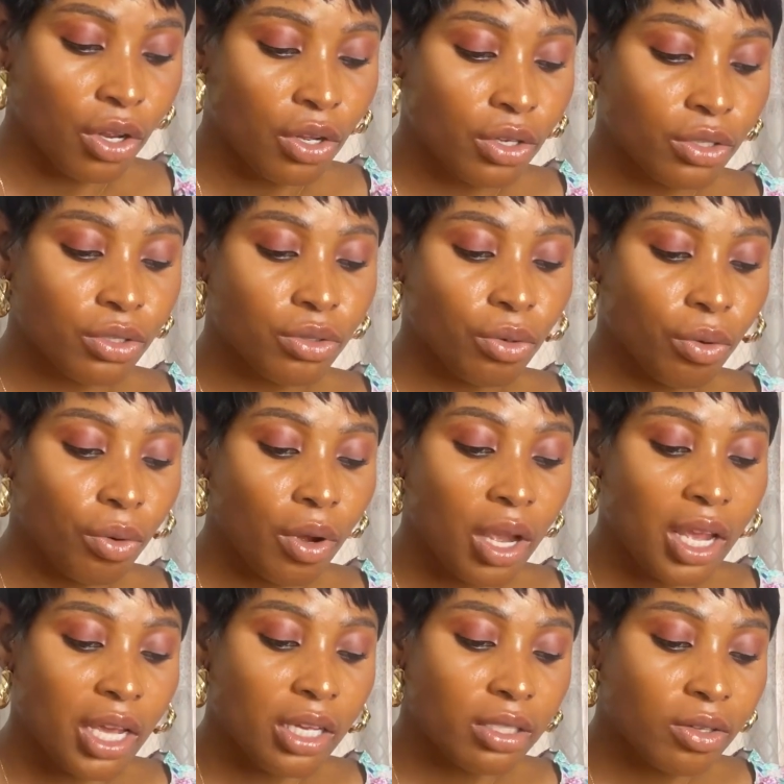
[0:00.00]
so
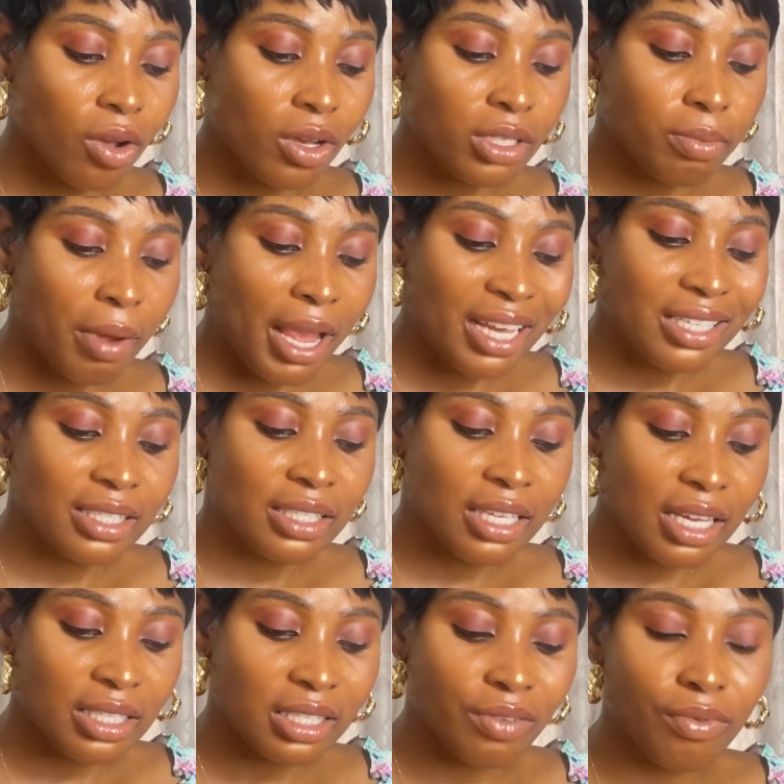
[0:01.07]
it's caused by
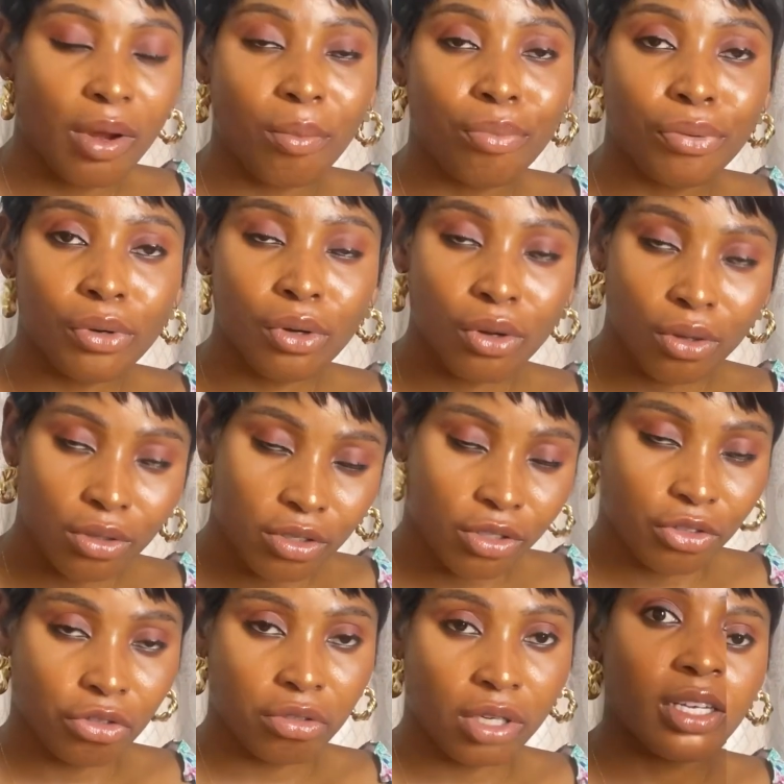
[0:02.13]
excessive and prolonged
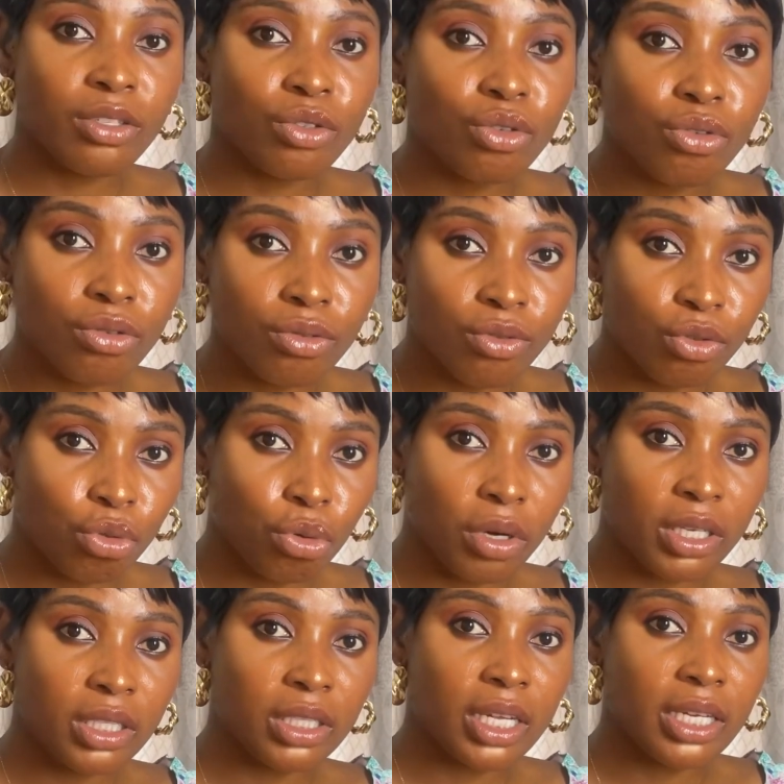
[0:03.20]
stress yeah, there's so, good
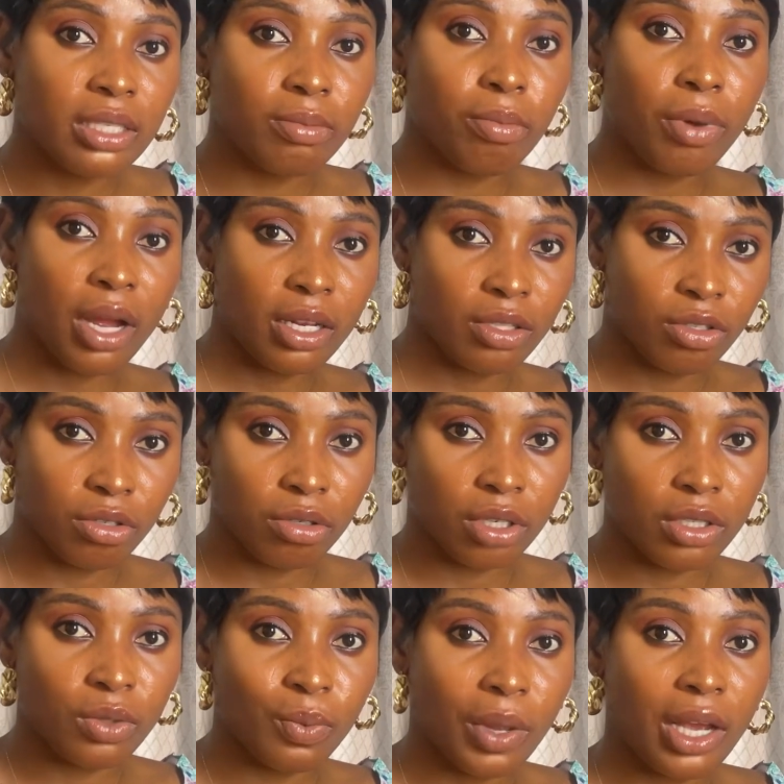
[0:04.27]
stress there's bad
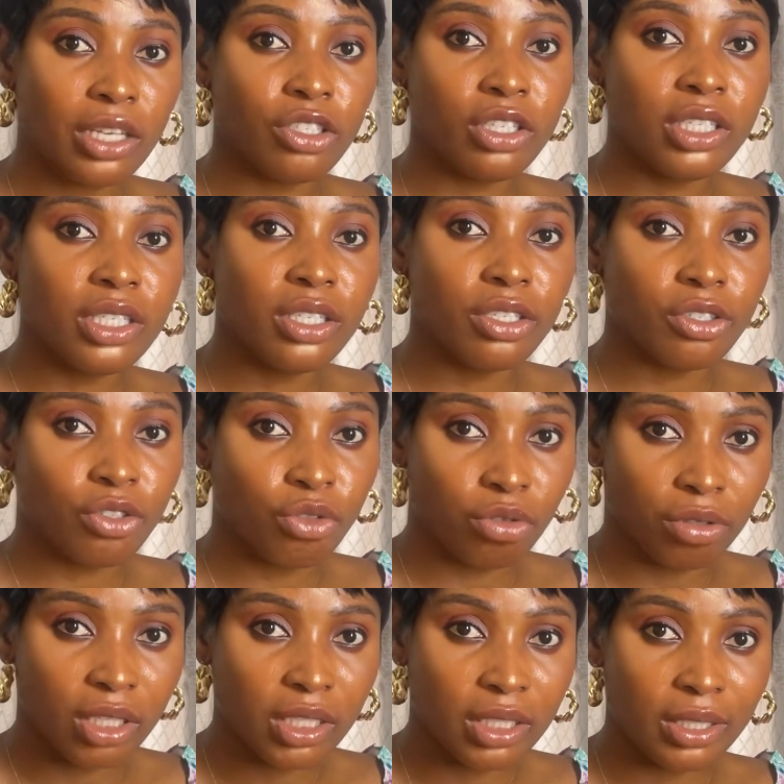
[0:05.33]
stress we actually need
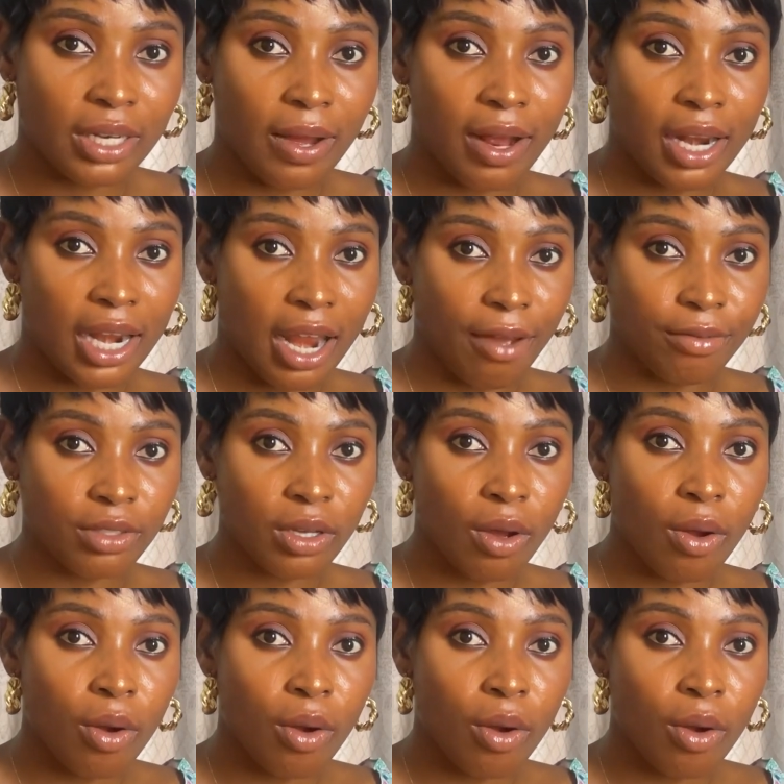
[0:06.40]
stress in our lives